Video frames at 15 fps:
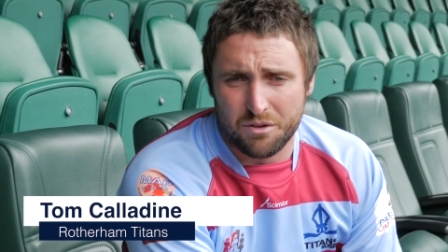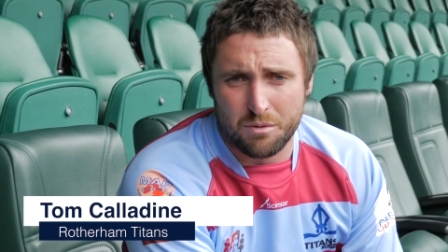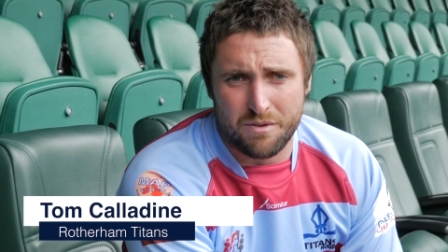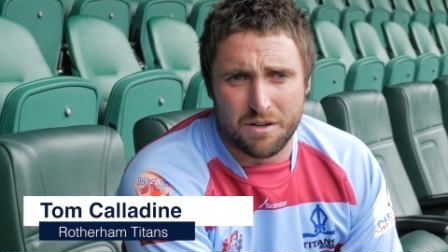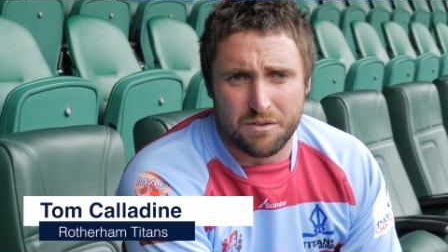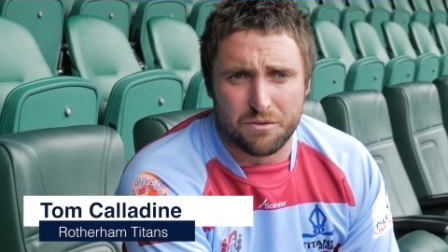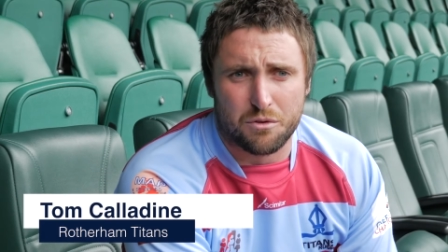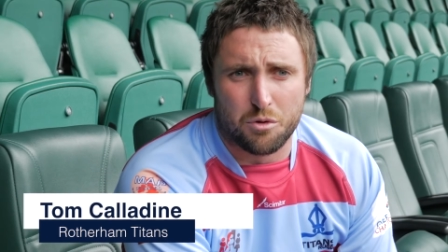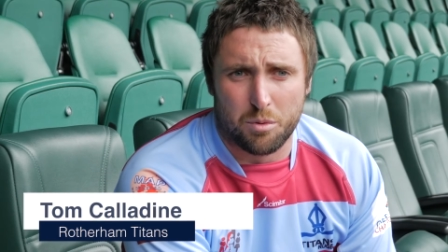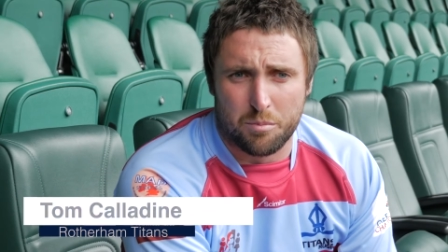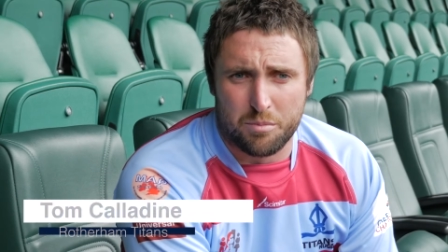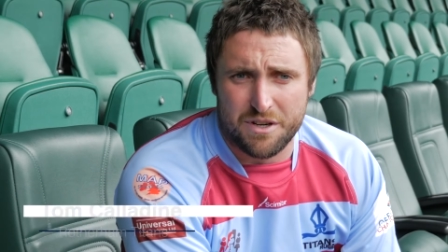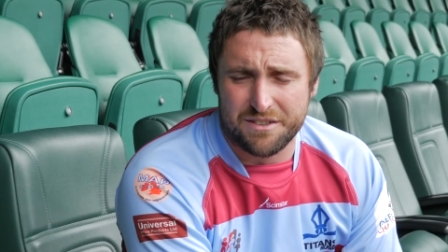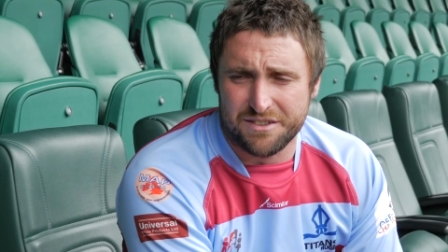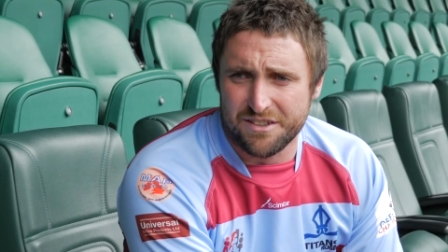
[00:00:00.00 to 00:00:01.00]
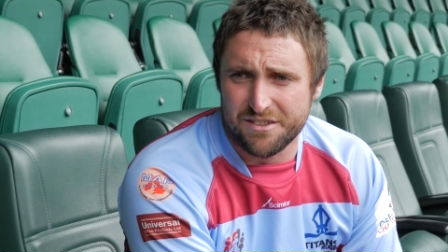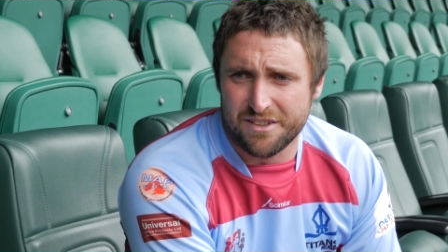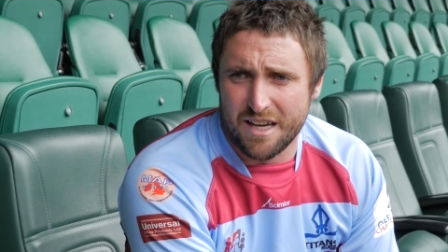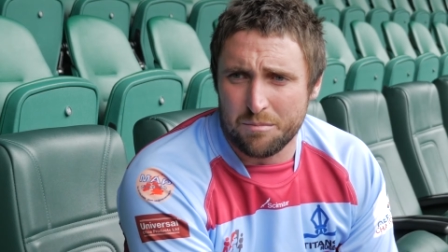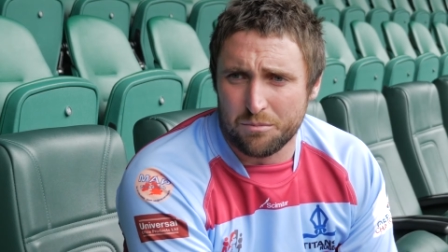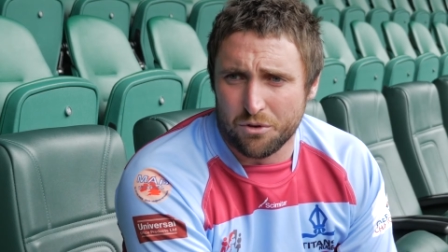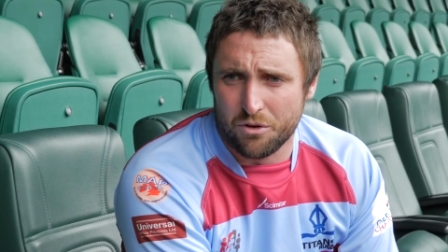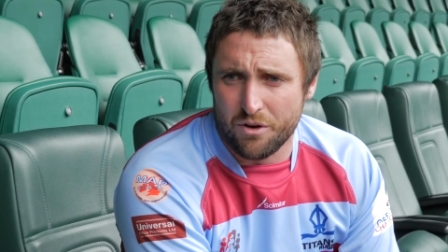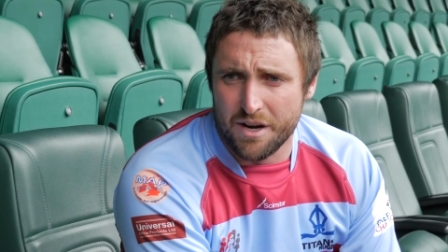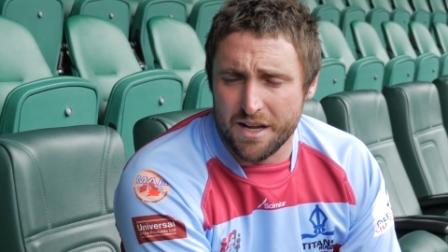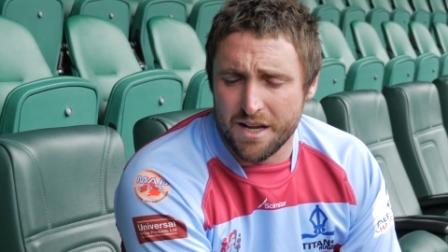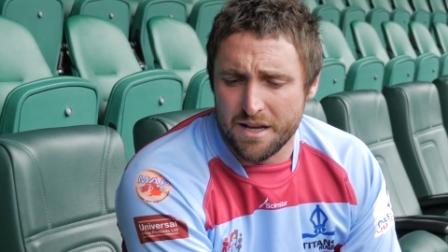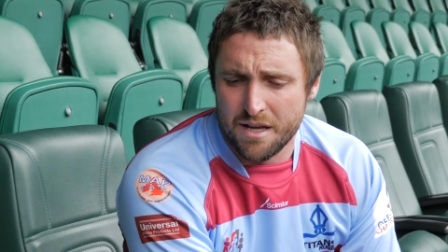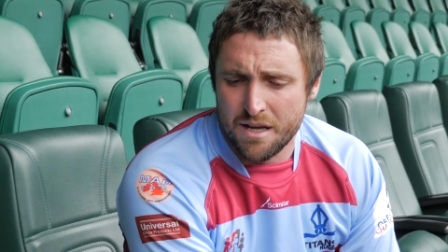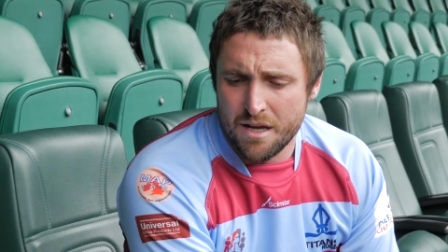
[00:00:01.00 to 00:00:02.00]
So we've had a couple of pre-season games
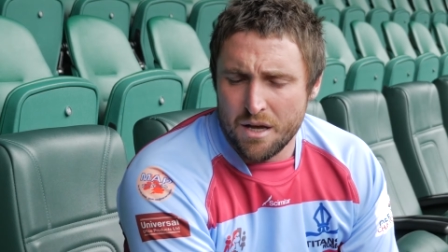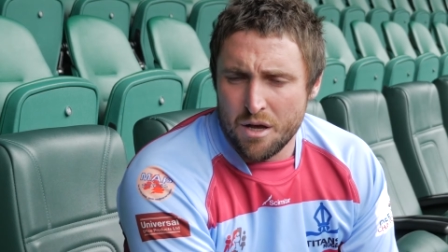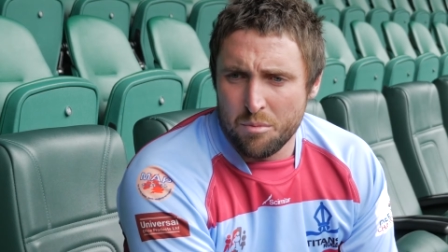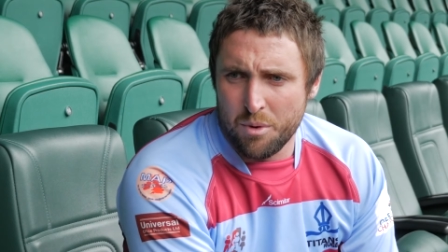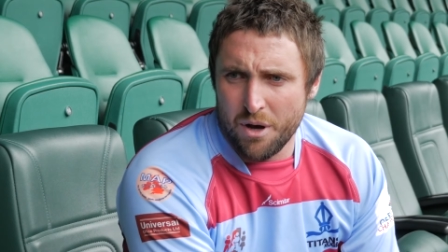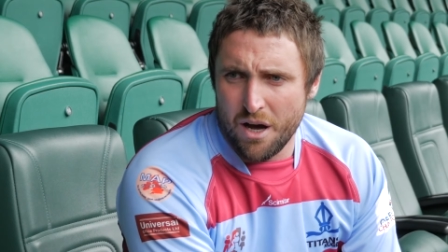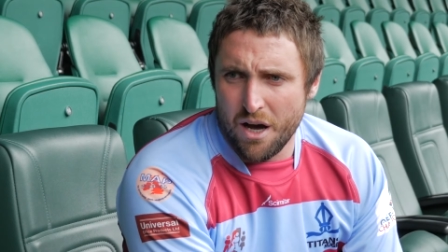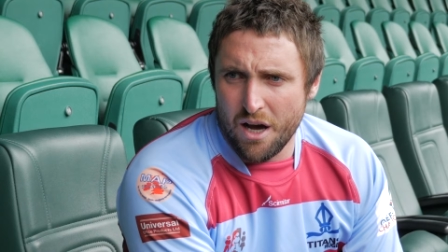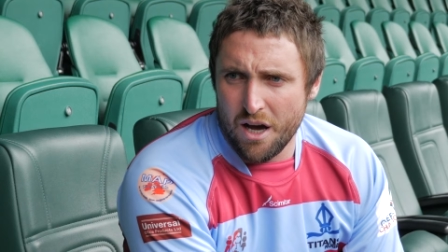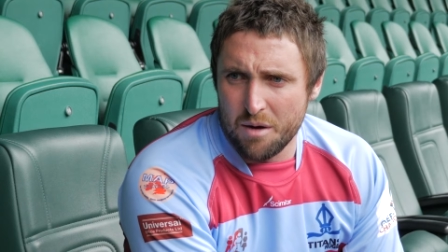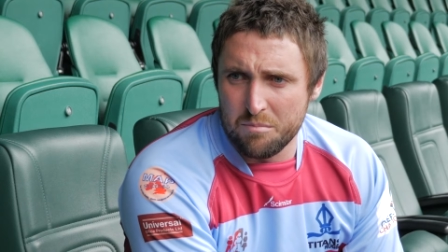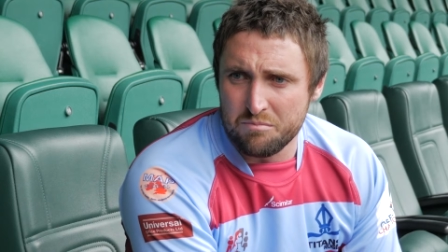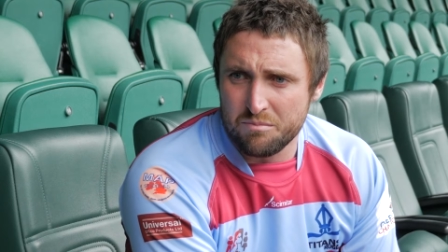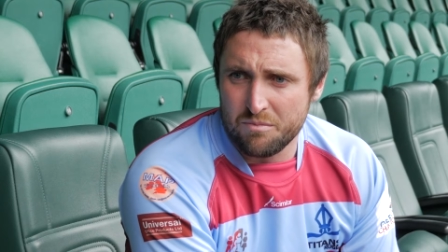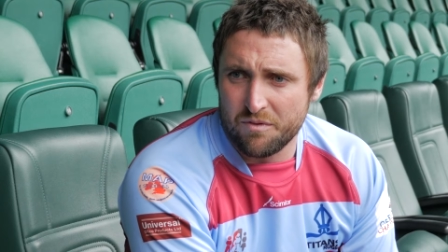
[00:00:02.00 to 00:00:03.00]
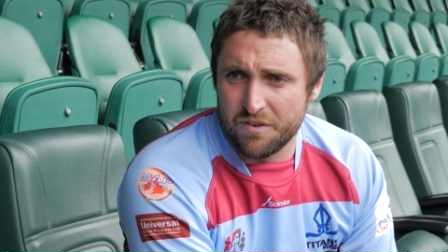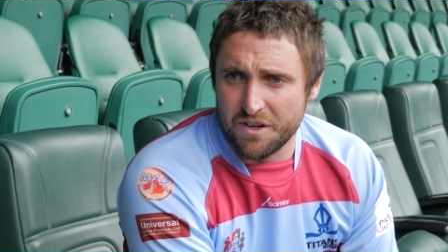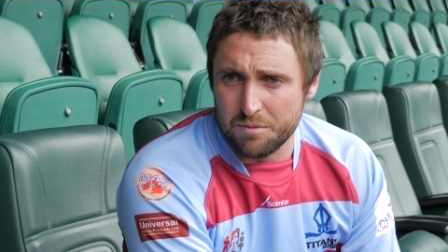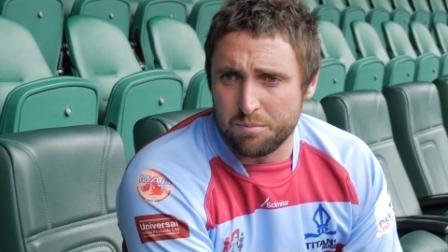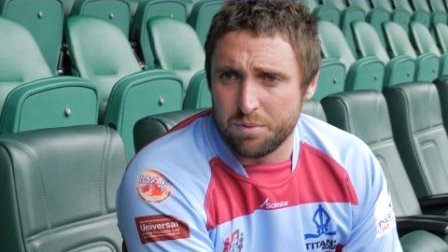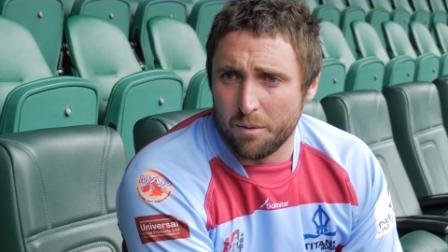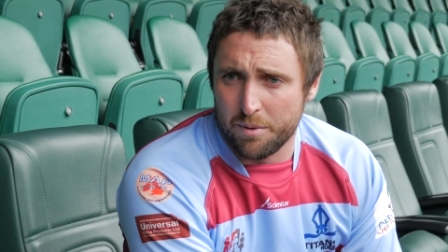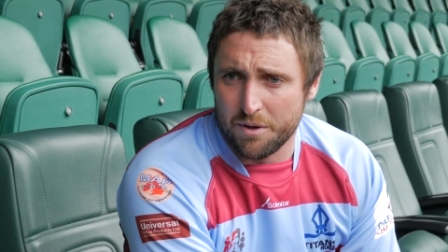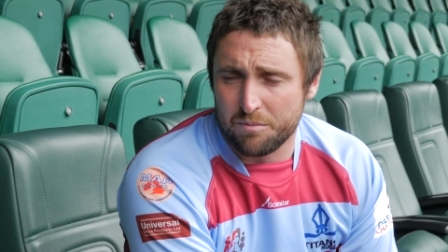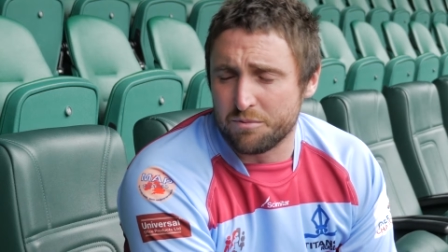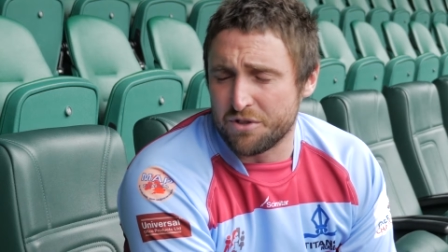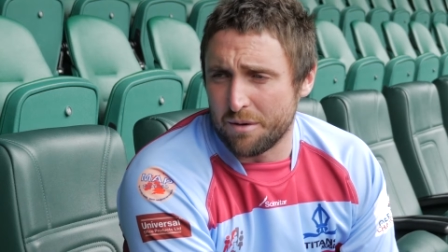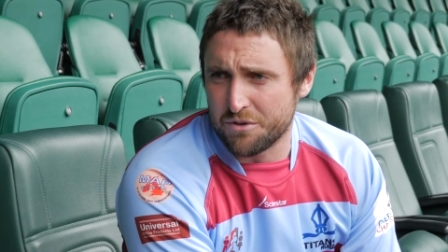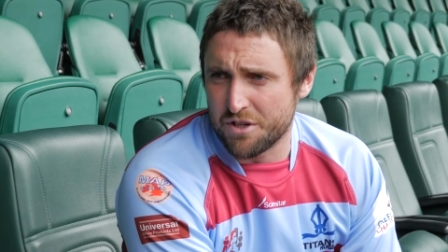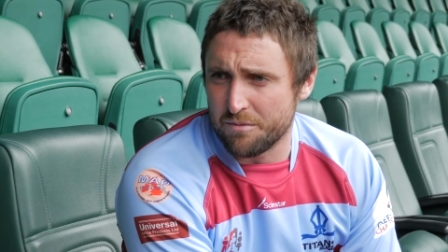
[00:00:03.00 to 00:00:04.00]
already, but um, proper
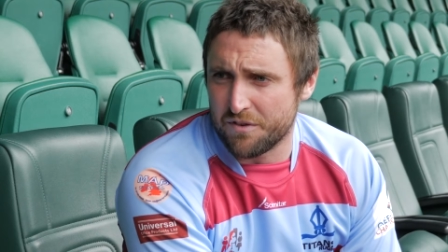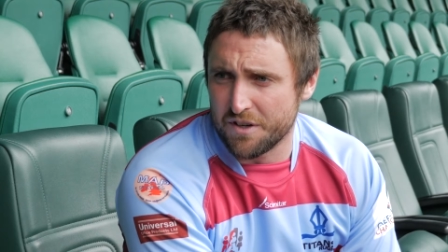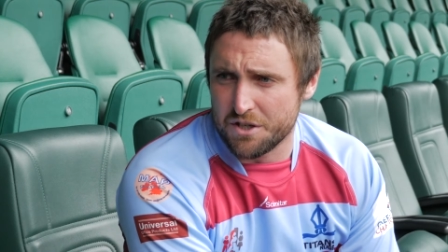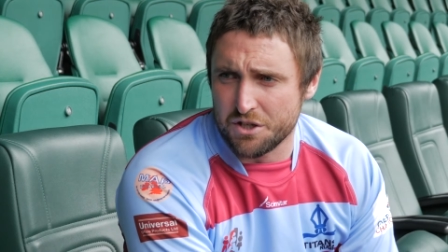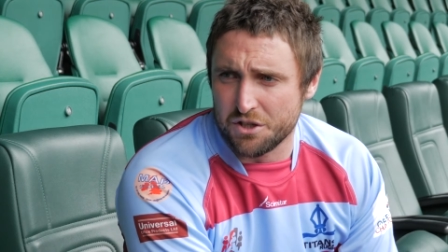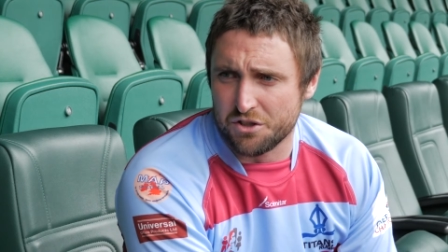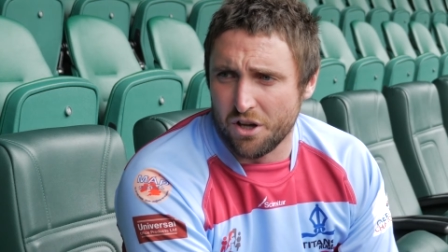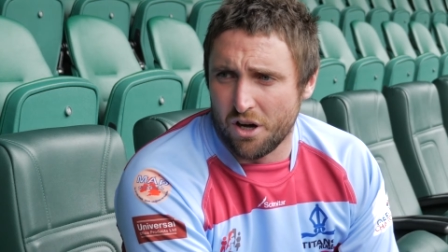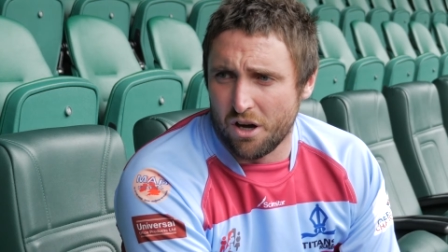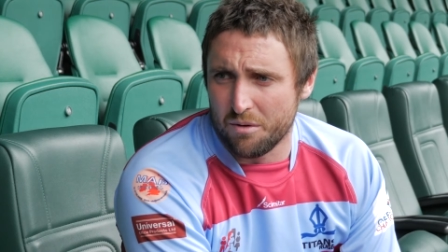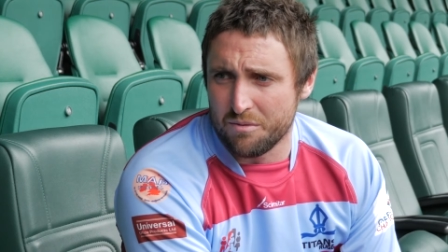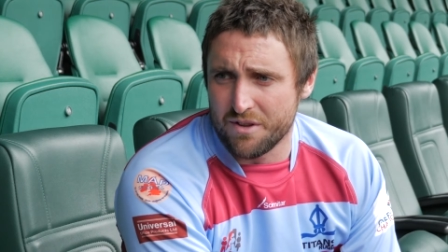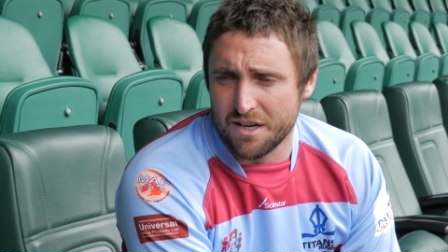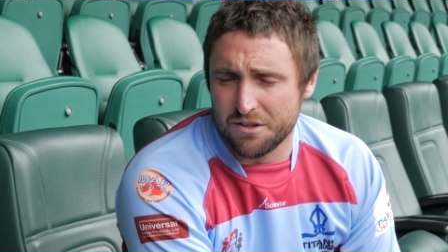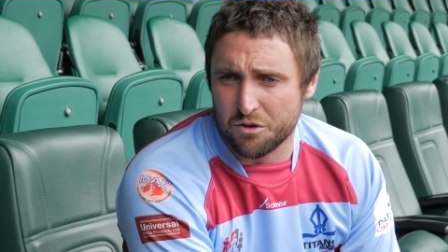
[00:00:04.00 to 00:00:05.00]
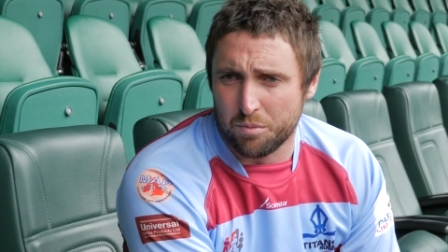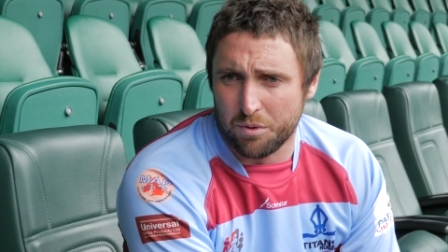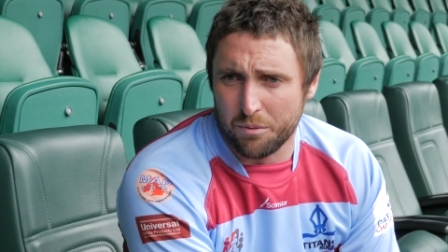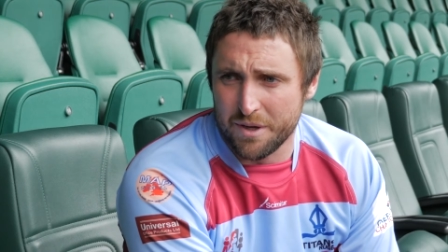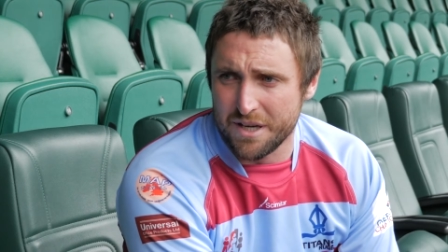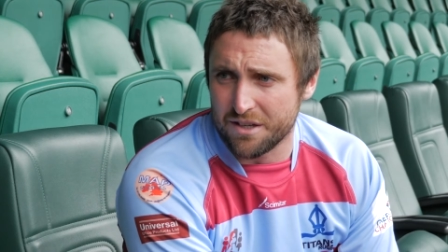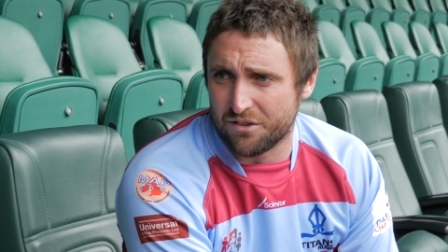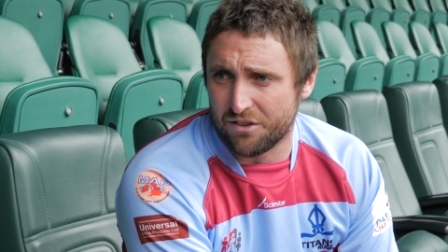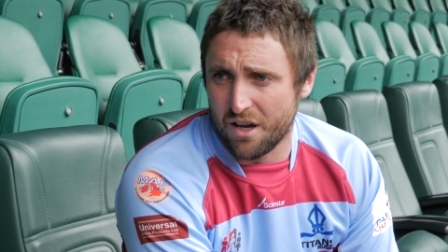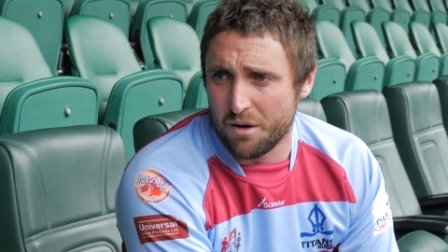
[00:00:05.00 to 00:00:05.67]
championship fixtures start in the next couple of weeks.